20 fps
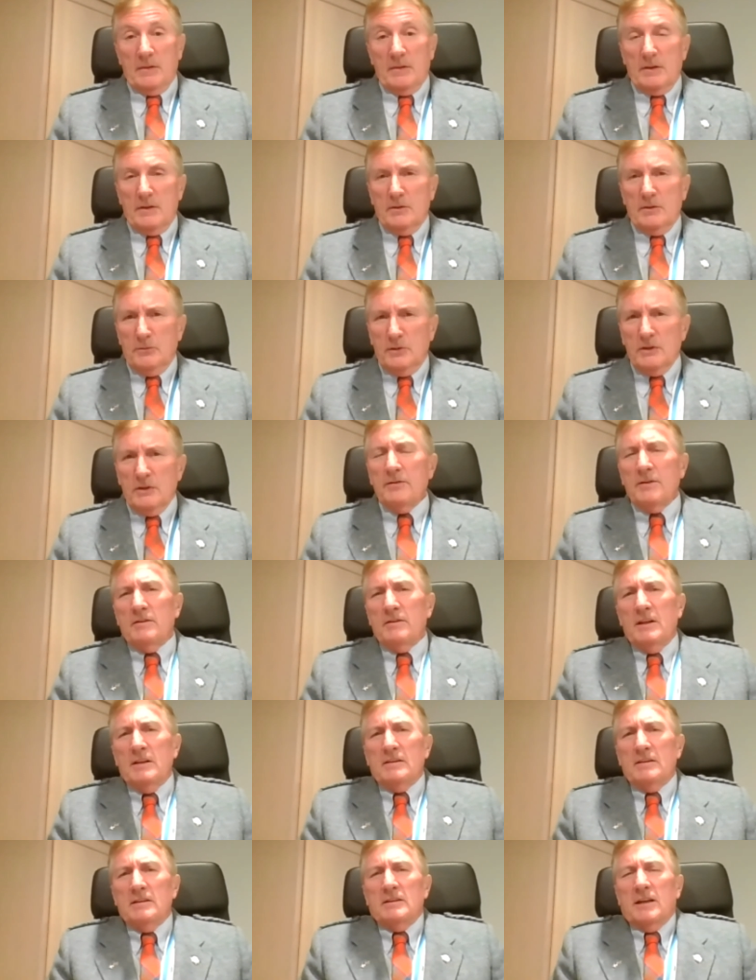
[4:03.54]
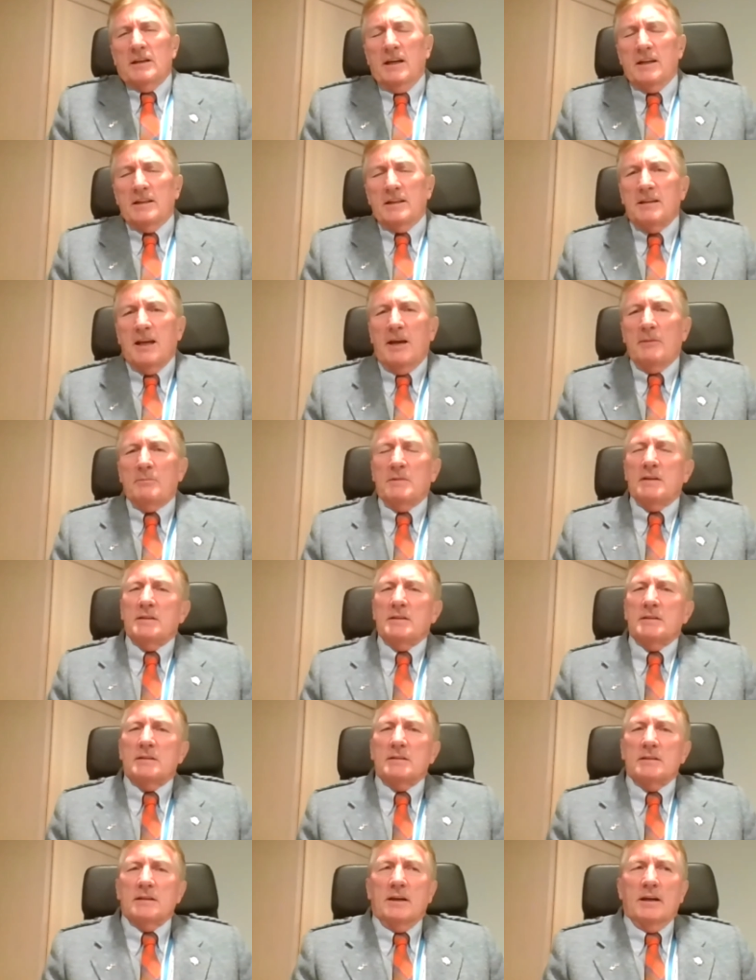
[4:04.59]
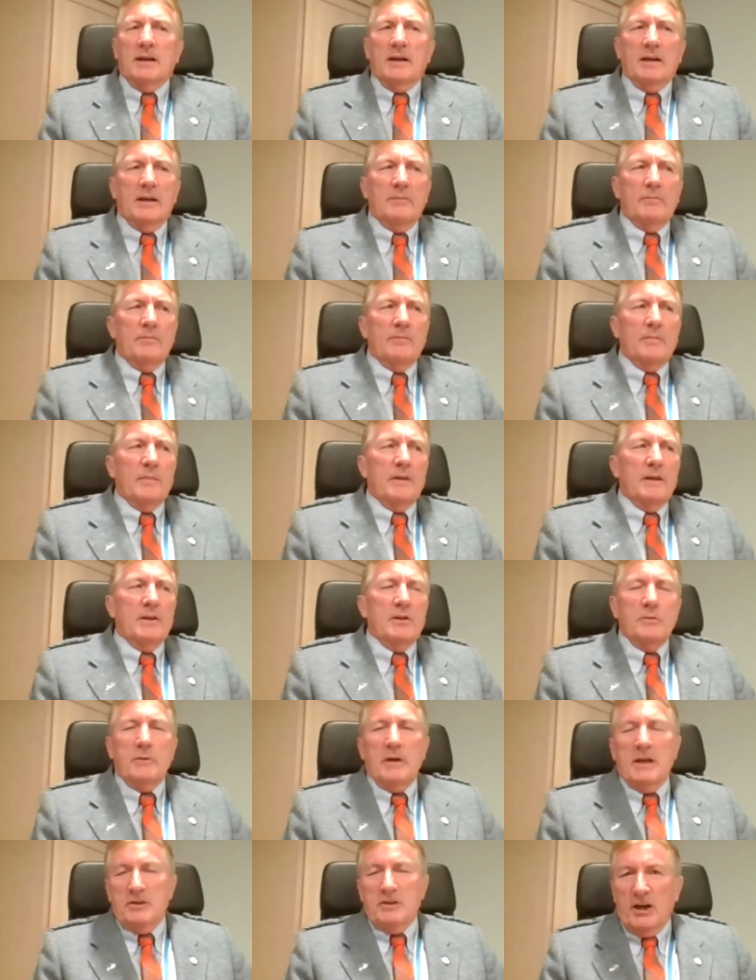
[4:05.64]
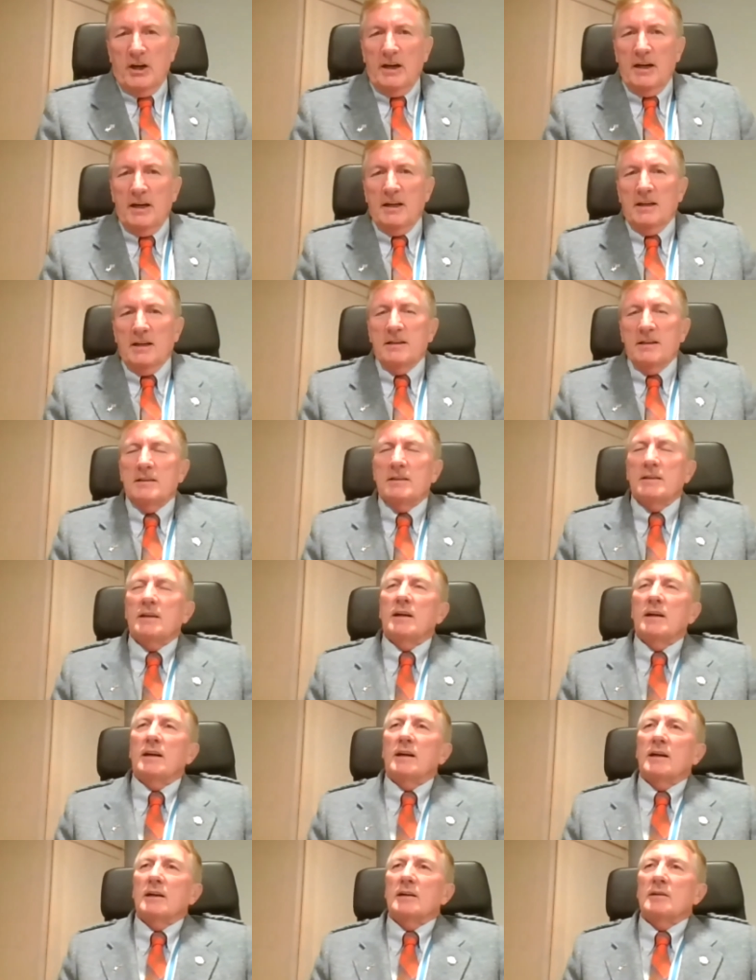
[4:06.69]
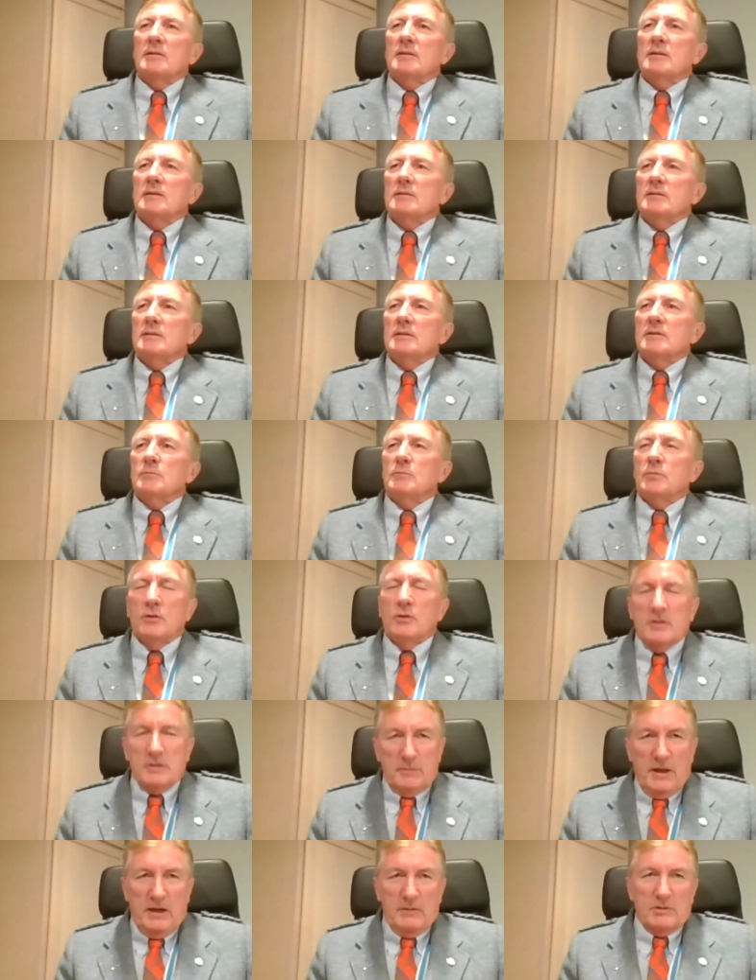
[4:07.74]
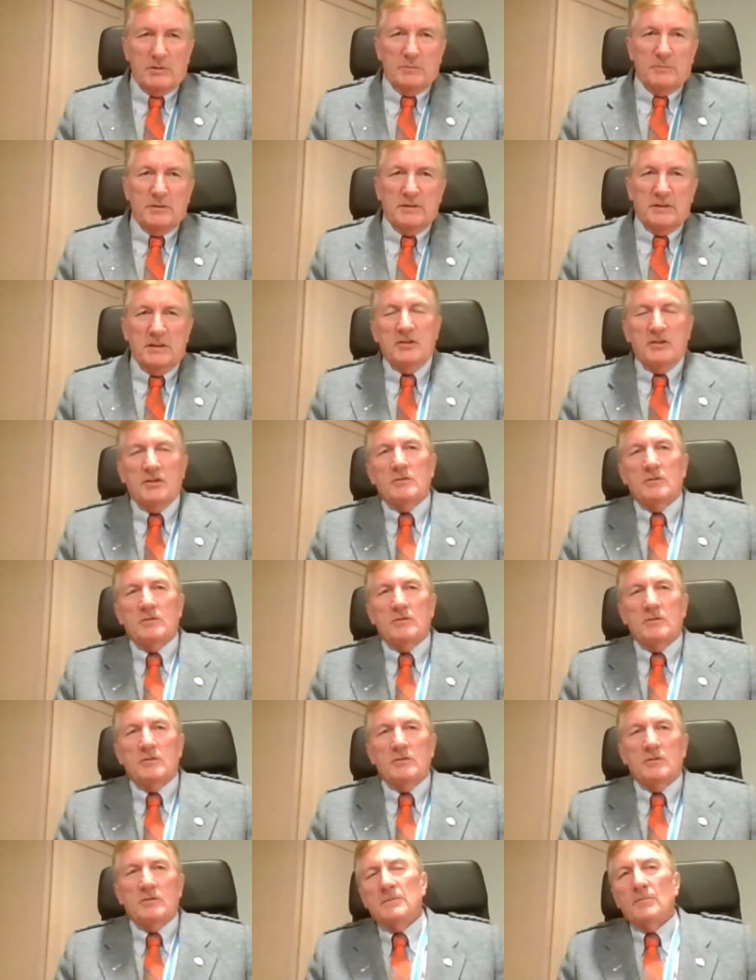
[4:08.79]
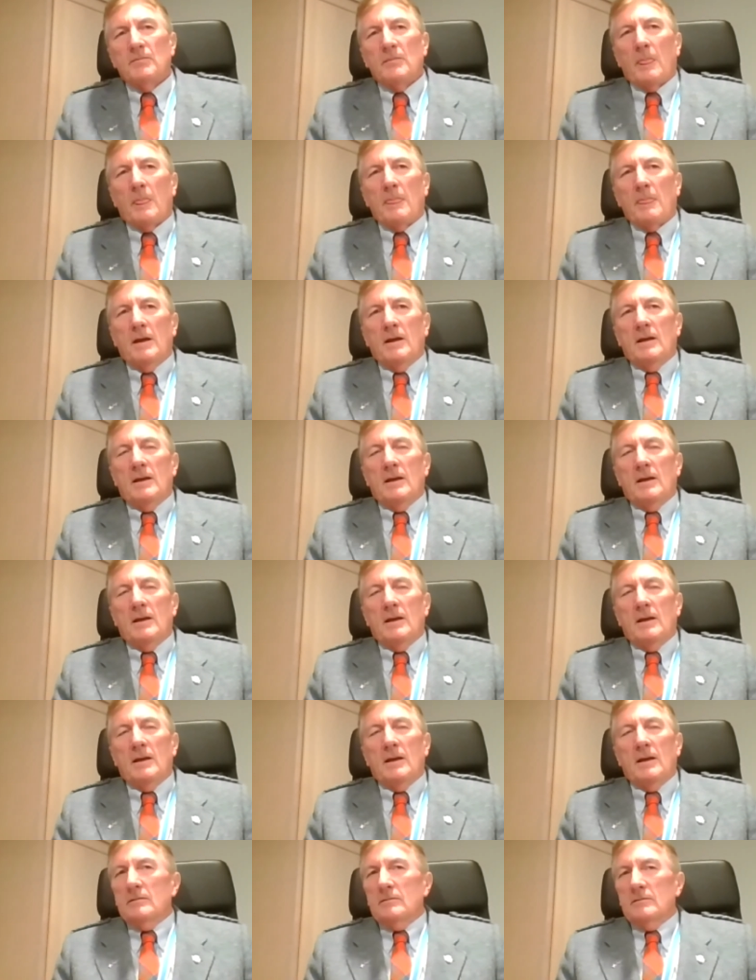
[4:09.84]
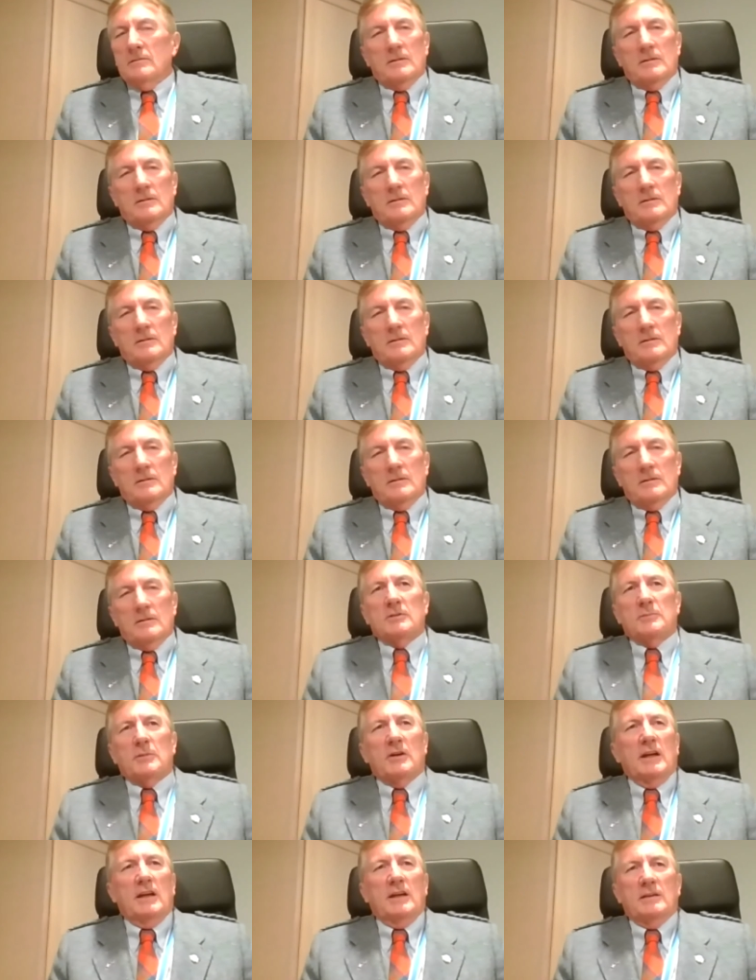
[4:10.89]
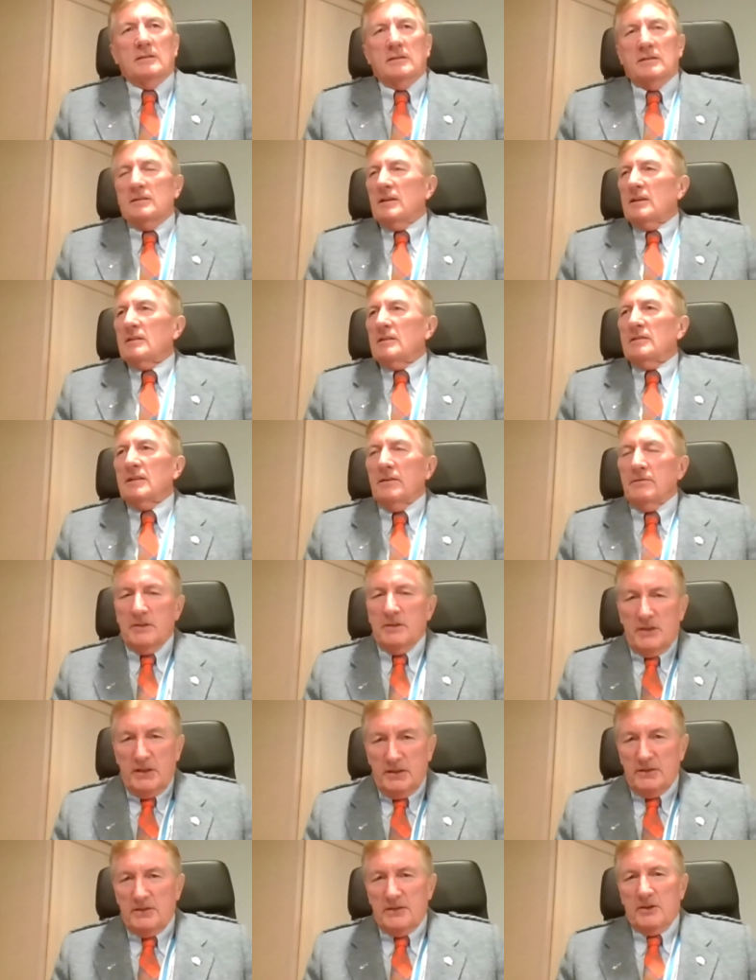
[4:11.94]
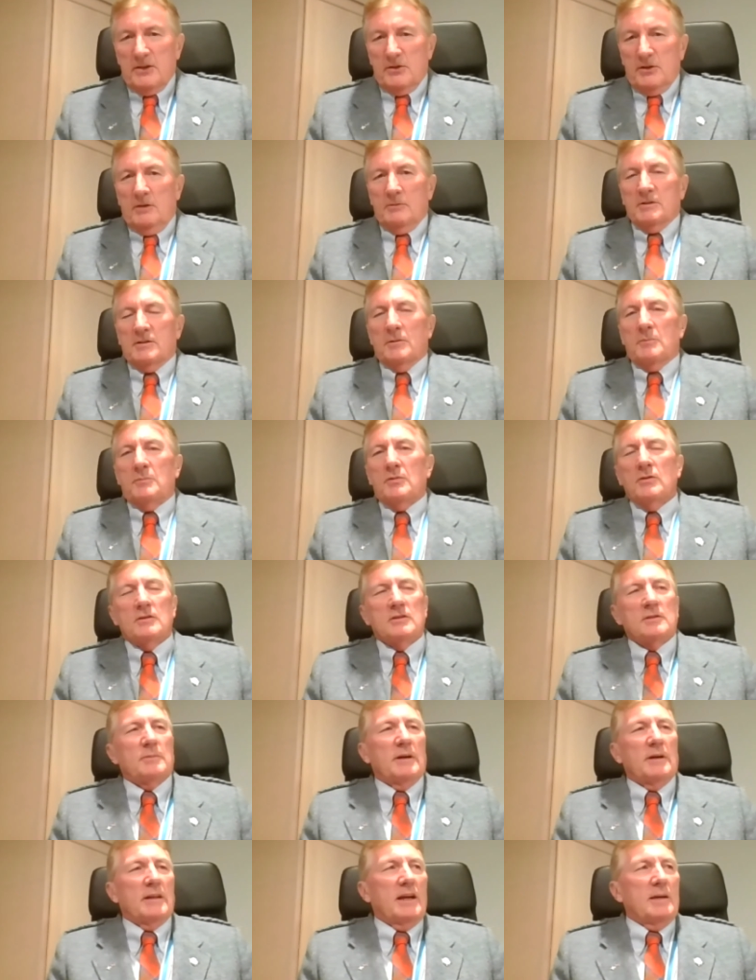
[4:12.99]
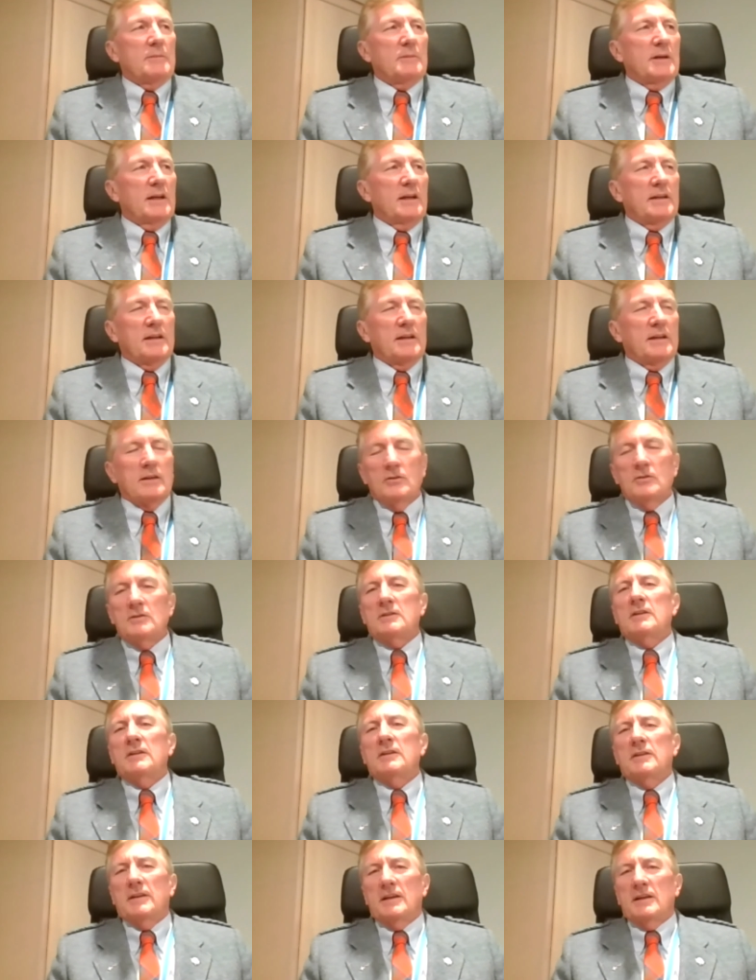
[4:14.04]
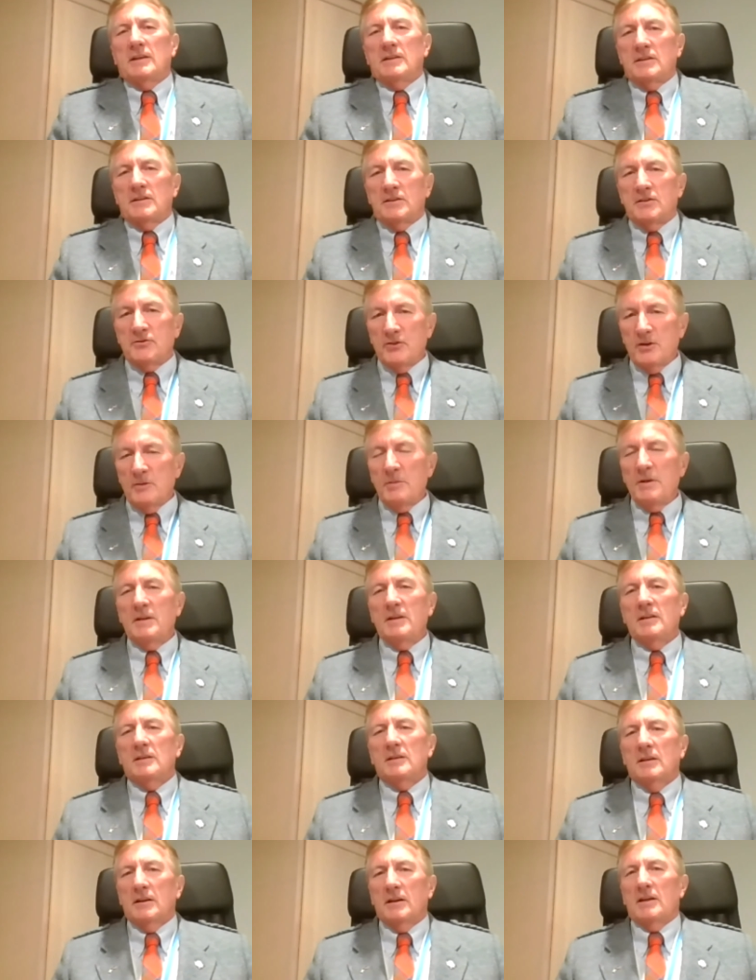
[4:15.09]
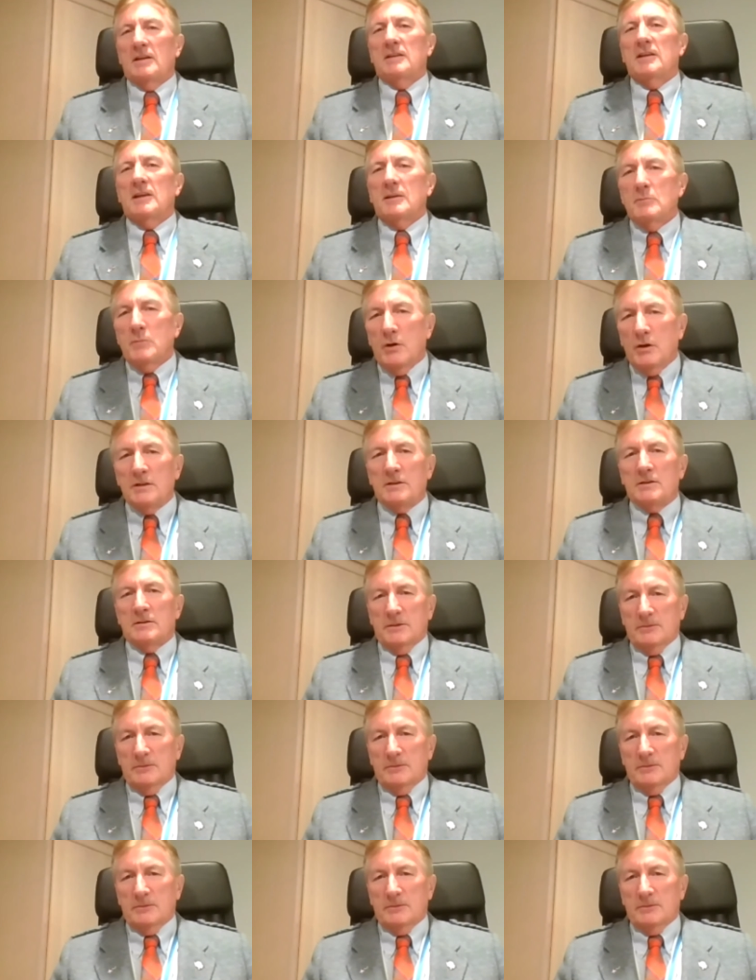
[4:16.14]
One of the reasons I accepted the UHI board member position was, I think it was about 6-7 years ago, I was approached by them and I looked at their distributed learning model